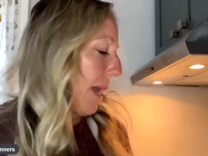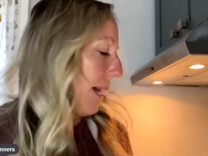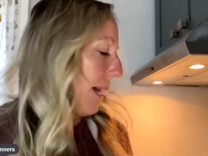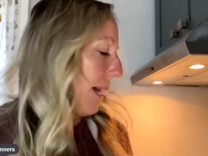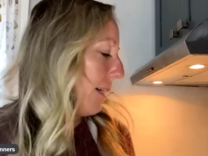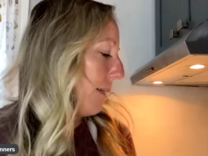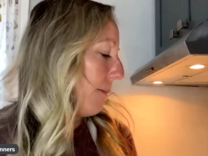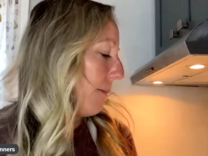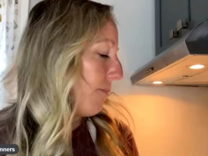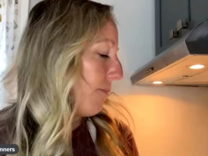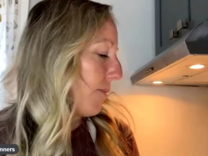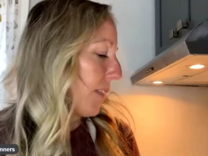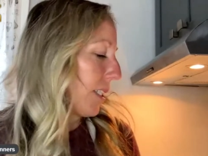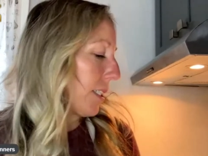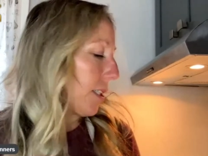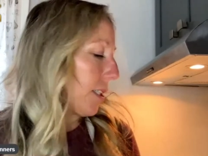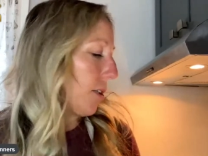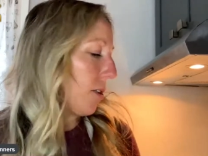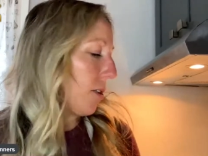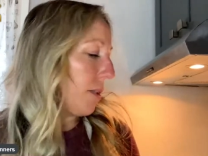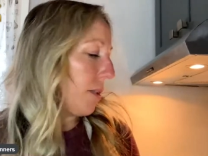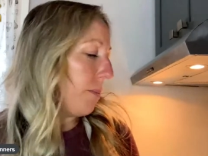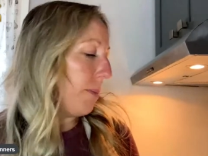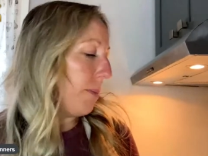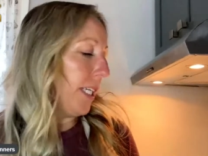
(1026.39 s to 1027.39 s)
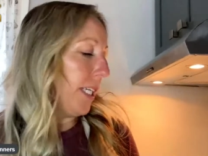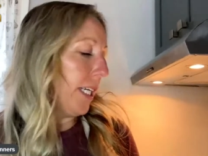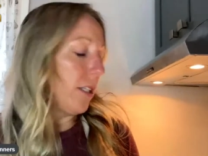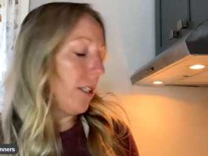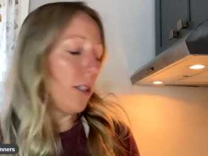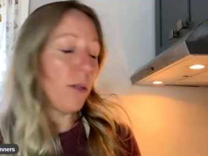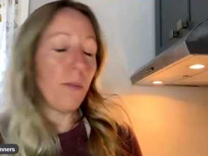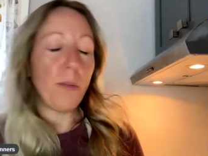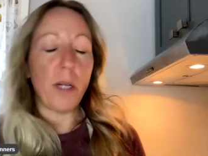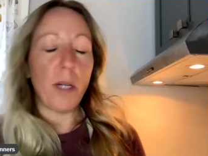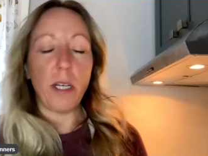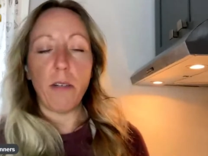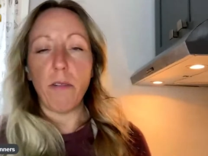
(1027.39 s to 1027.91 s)
Um, so the
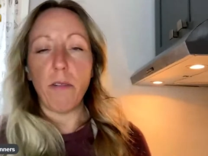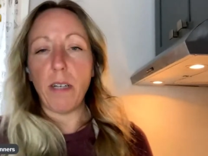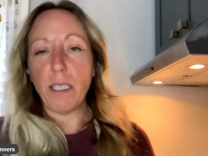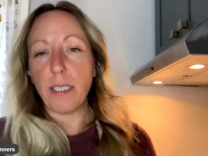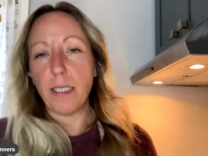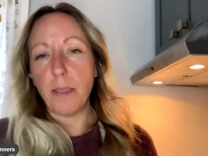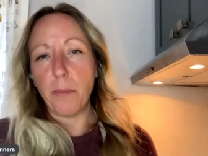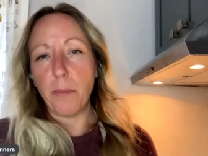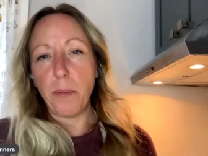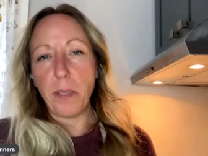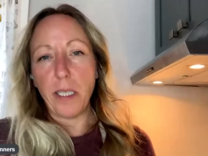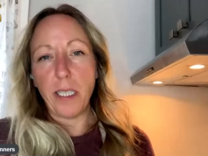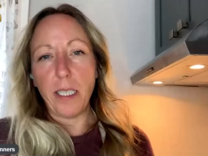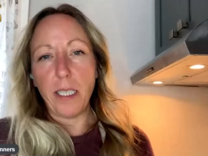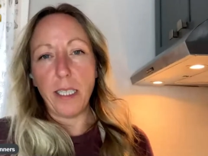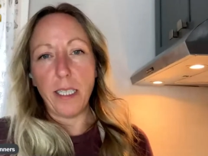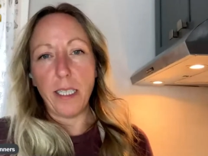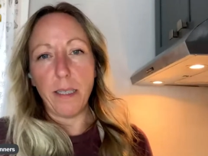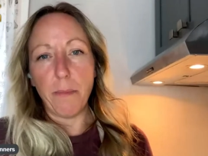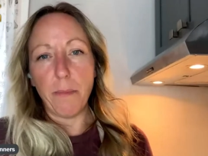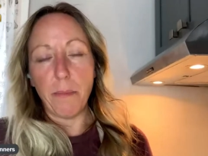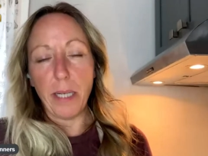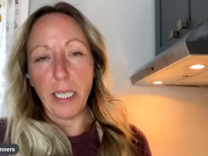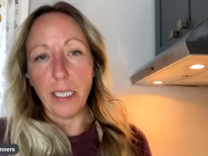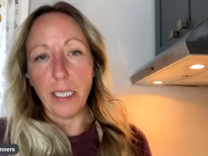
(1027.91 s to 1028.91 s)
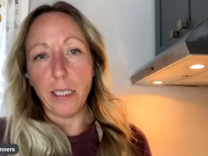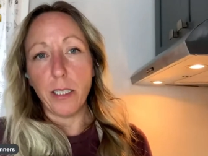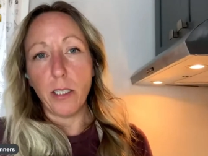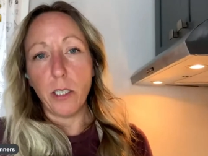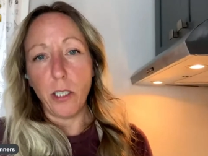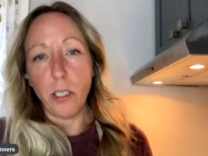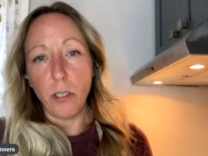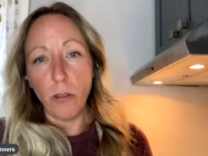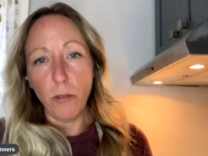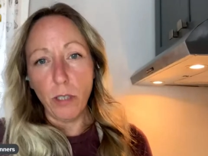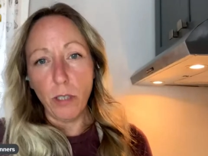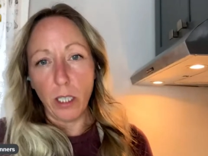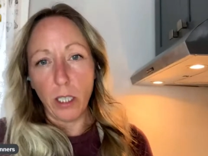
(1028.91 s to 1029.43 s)
beginner bread recipe makes
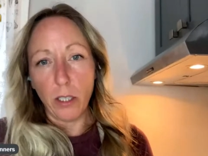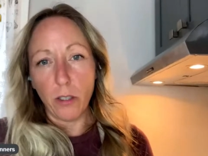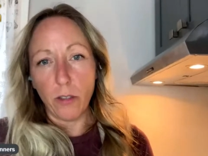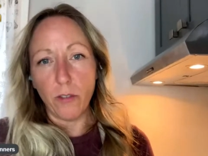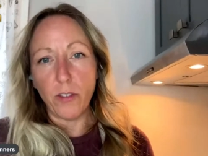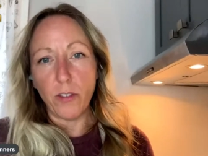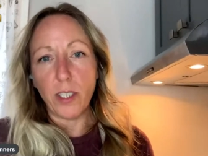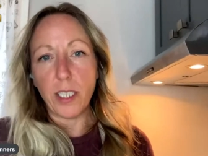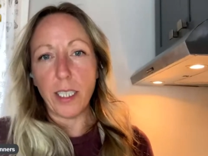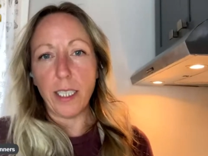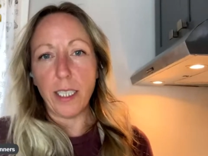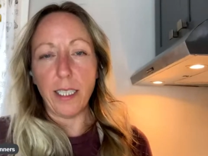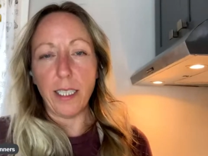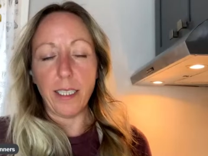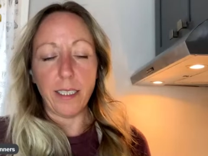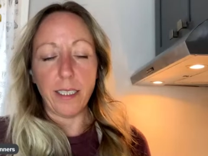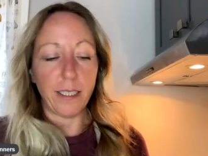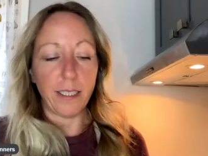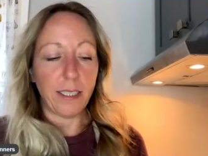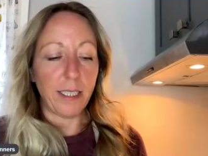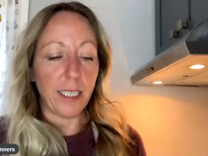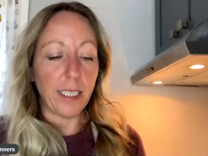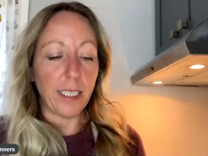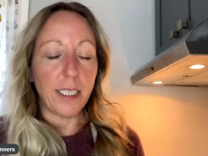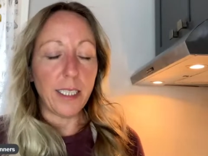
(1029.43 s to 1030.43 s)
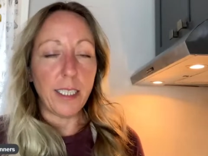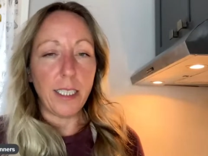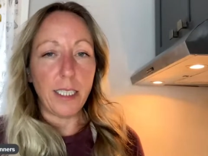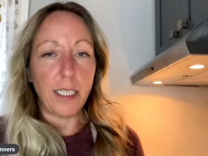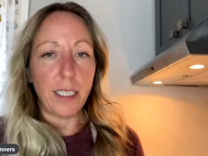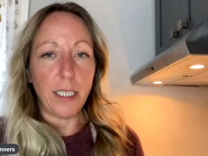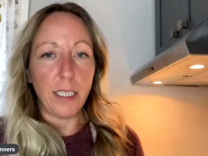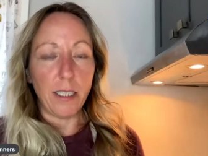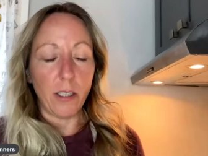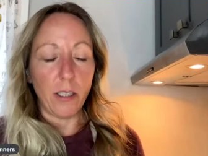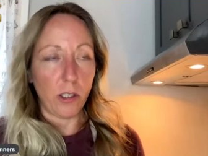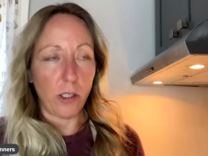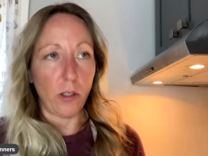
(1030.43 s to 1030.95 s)
two loaves. It's
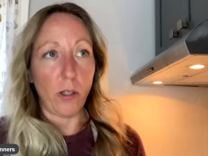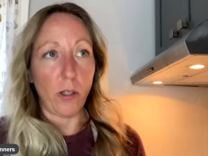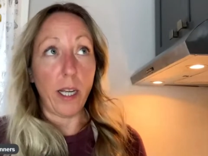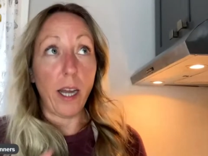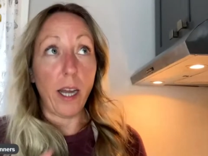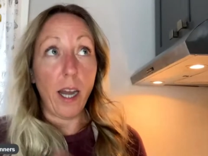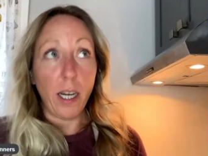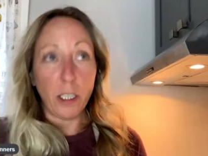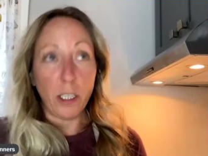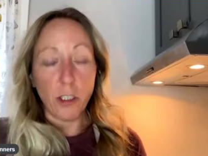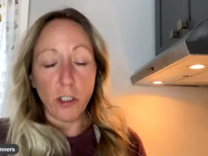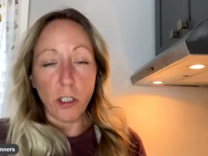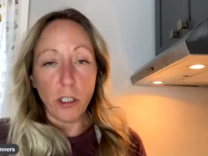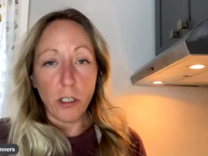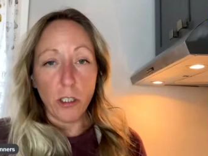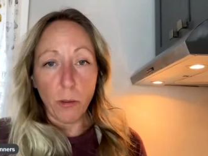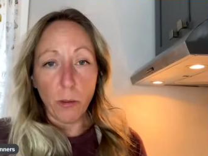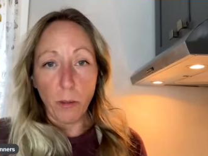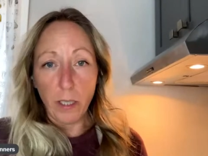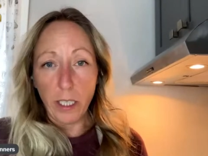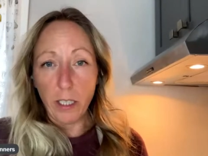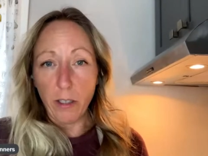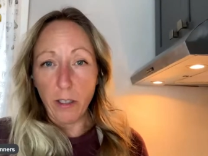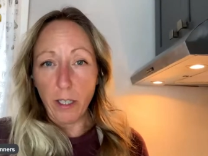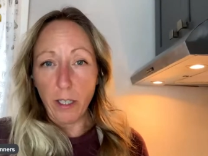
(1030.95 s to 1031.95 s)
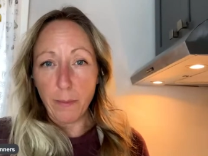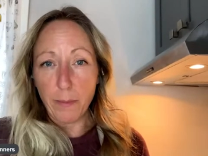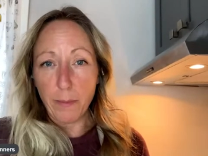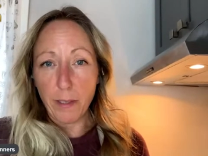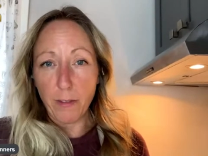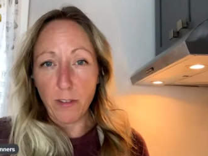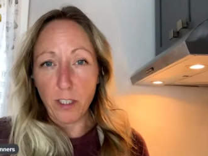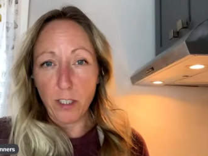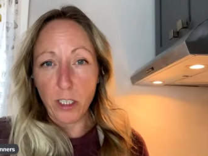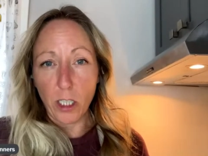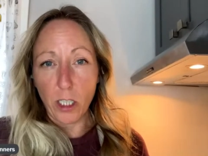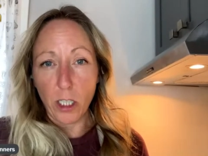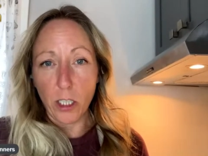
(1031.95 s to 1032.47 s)
60 or sorry, 120
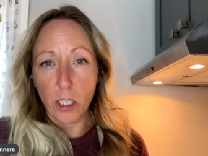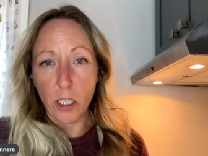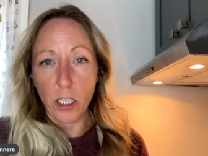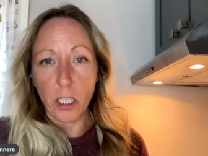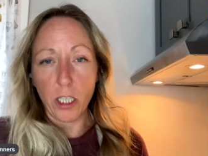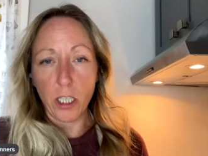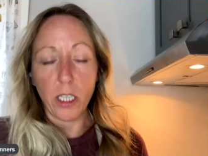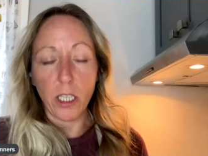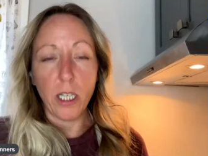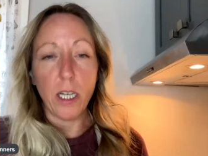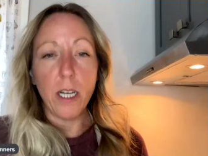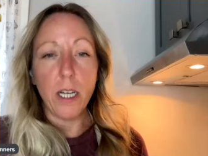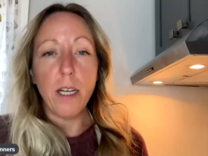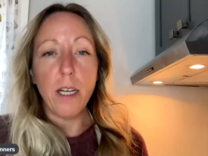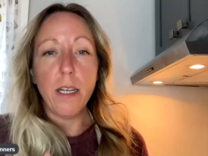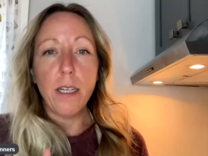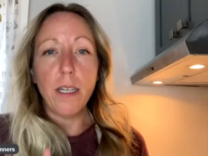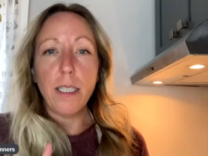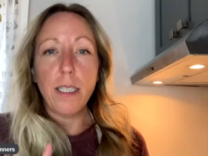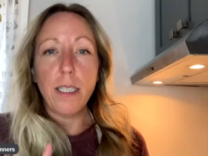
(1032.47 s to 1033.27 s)
grams of starter,